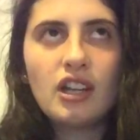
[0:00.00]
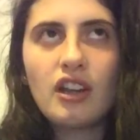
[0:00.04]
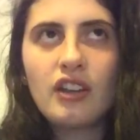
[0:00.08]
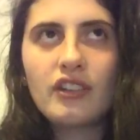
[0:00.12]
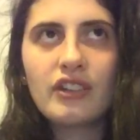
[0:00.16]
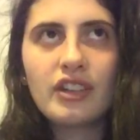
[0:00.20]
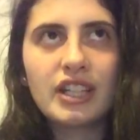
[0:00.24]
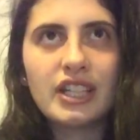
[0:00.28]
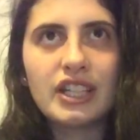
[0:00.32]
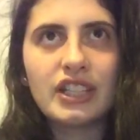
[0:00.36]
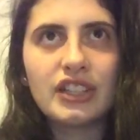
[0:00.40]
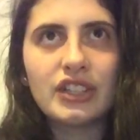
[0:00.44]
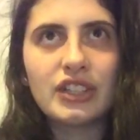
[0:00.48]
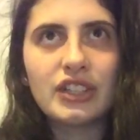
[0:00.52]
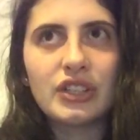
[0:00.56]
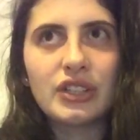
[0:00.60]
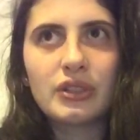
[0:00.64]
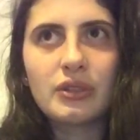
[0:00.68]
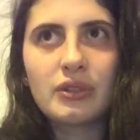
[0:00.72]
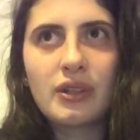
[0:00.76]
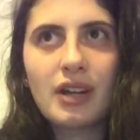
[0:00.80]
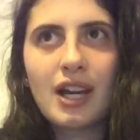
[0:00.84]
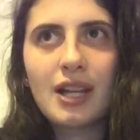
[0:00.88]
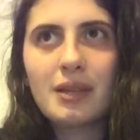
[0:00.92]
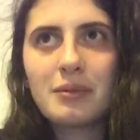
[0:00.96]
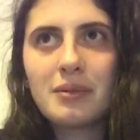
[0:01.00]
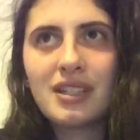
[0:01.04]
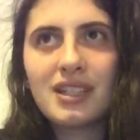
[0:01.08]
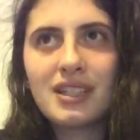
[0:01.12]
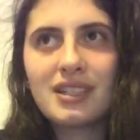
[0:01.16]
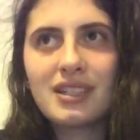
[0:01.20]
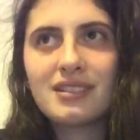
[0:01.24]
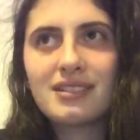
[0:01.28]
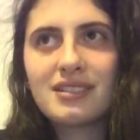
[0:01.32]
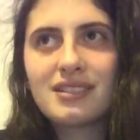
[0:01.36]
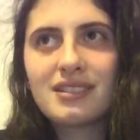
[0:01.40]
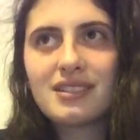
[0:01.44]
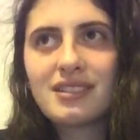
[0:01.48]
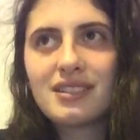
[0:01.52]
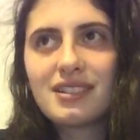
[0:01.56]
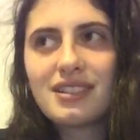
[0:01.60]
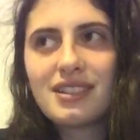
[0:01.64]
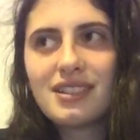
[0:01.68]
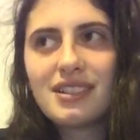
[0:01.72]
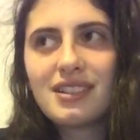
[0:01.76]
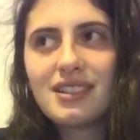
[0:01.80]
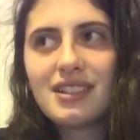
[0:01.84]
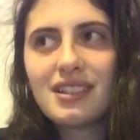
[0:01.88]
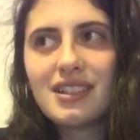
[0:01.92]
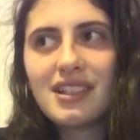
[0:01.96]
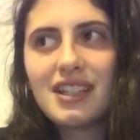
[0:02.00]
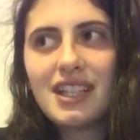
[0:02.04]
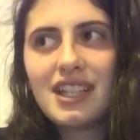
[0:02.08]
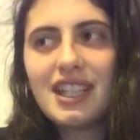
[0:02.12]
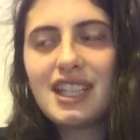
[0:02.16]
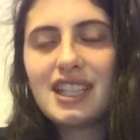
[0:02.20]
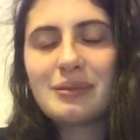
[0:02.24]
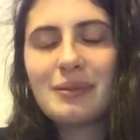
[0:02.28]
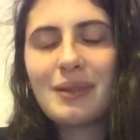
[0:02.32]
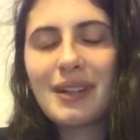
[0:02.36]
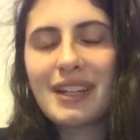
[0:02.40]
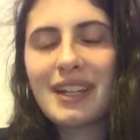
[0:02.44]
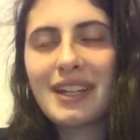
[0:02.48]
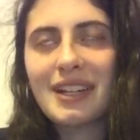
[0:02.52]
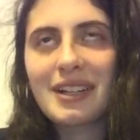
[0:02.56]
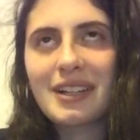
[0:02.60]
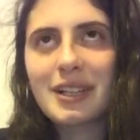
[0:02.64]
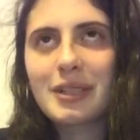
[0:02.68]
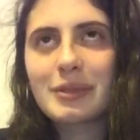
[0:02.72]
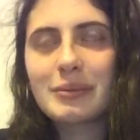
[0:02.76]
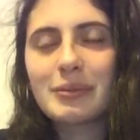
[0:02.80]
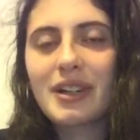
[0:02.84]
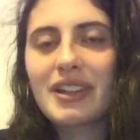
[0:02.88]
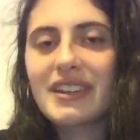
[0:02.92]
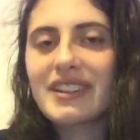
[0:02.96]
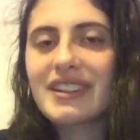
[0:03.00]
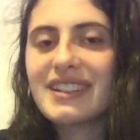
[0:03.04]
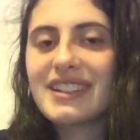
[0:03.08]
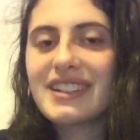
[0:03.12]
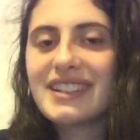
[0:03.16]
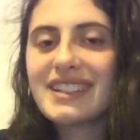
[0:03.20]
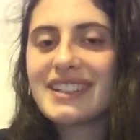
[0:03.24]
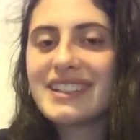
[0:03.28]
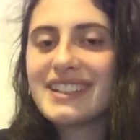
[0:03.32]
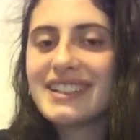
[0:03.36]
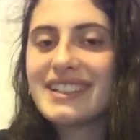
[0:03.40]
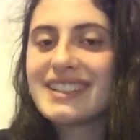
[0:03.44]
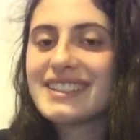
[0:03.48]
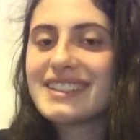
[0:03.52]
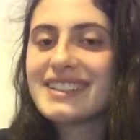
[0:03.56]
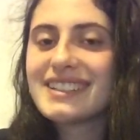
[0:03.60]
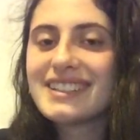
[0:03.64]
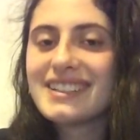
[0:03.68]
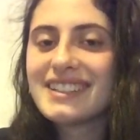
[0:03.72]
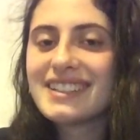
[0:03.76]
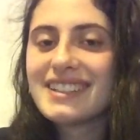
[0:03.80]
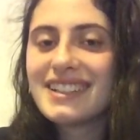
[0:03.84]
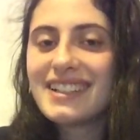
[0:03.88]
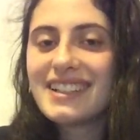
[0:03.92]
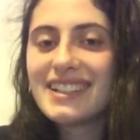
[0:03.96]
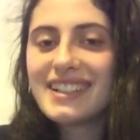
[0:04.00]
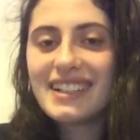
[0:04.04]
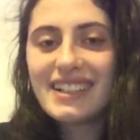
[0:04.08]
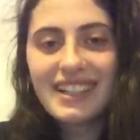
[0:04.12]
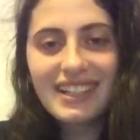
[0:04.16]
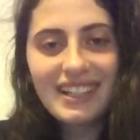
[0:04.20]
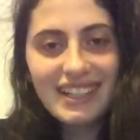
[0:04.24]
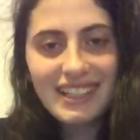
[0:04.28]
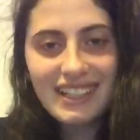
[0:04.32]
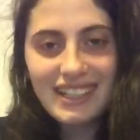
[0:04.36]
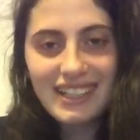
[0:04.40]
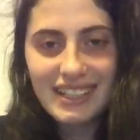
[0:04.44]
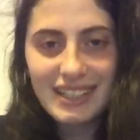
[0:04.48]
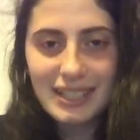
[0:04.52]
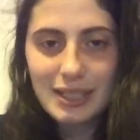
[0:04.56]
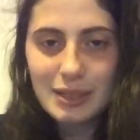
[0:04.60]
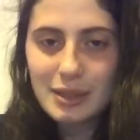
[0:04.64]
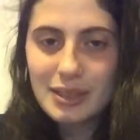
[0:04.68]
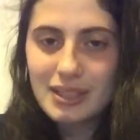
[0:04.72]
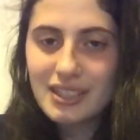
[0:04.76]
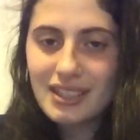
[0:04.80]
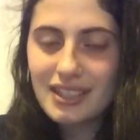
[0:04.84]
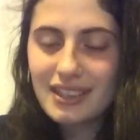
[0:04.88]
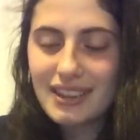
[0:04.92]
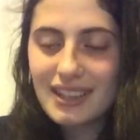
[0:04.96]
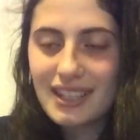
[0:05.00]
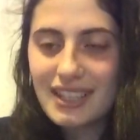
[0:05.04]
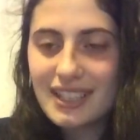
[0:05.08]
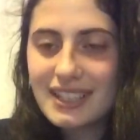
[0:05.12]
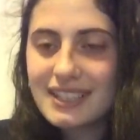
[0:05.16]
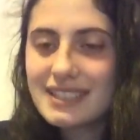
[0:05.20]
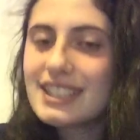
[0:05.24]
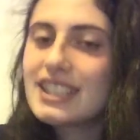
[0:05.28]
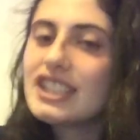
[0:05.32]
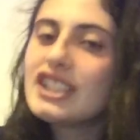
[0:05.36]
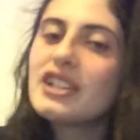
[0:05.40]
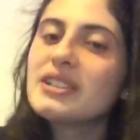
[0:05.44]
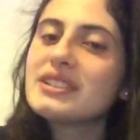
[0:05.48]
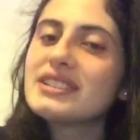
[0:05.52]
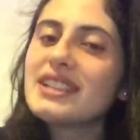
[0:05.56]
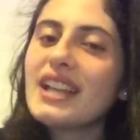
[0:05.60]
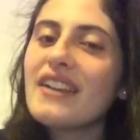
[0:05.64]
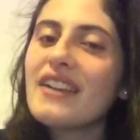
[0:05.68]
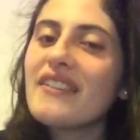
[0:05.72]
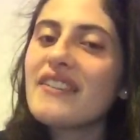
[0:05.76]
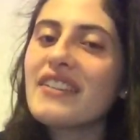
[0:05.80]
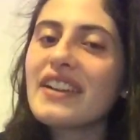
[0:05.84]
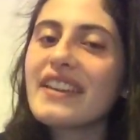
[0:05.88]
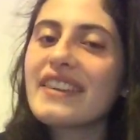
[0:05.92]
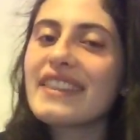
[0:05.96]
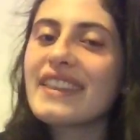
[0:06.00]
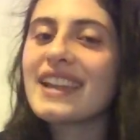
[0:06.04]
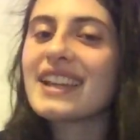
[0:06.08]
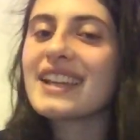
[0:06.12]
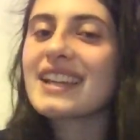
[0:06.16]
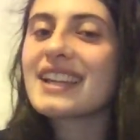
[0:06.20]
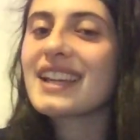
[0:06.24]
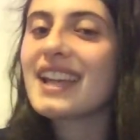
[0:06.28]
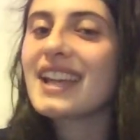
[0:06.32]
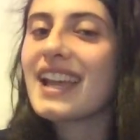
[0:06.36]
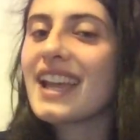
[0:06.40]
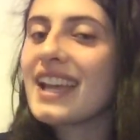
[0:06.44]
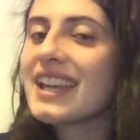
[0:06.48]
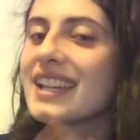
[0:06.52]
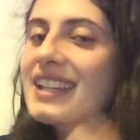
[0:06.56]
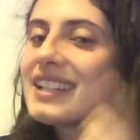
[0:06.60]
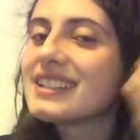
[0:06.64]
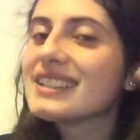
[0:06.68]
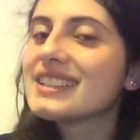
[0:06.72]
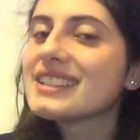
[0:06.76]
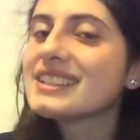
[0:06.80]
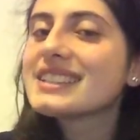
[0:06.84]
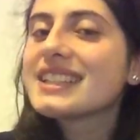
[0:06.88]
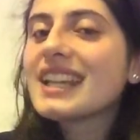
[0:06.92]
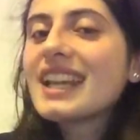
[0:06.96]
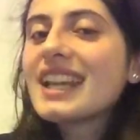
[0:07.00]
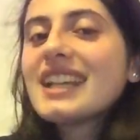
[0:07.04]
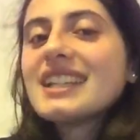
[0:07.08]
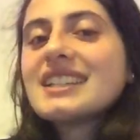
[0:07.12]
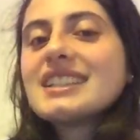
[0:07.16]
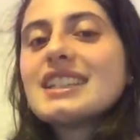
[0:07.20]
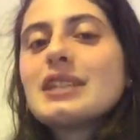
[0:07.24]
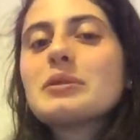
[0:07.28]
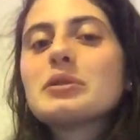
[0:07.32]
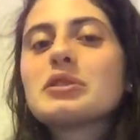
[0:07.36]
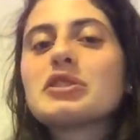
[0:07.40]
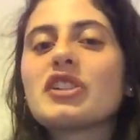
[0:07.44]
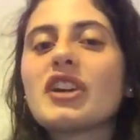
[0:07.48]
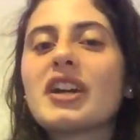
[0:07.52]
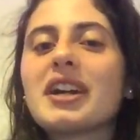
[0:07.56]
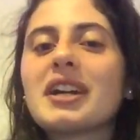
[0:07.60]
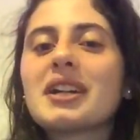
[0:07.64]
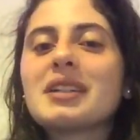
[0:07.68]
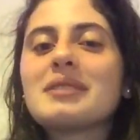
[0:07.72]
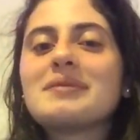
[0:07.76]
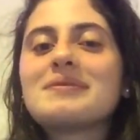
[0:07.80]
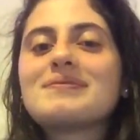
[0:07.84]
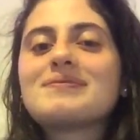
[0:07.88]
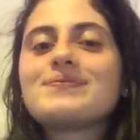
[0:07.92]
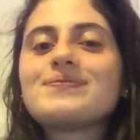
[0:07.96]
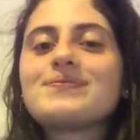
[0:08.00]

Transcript: already knew. I mean, he's my younger brother. He thinks he knows everything, and in this case, he was right.